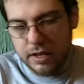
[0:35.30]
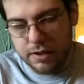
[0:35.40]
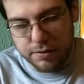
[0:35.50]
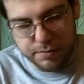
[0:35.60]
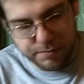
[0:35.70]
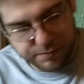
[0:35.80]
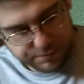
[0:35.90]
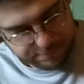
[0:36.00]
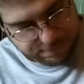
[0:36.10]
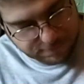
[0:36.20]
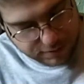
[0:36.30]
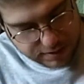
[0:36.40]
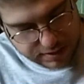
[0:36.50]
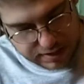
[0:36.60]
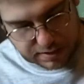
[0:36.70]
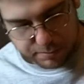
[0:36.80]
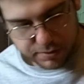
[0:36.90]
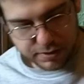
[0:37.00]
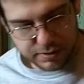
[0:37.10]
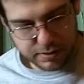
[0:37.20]
Now, this
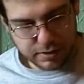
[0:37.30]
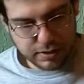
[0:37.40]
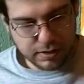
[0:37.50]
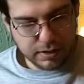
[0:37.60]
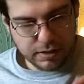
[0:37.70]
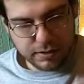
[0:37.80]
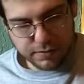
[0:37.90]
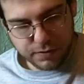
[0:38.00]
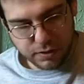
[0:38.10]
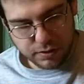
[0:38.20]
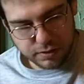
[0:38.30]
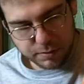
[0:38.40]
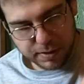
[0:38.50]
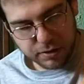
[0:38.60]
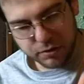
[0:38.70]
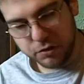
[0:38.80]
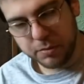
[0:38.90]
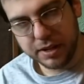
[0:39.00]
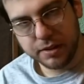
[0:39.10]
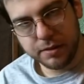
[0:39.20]
amp, for the power
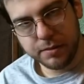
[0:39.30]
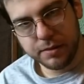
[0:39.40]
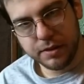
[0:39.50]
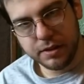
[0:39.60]
tube here,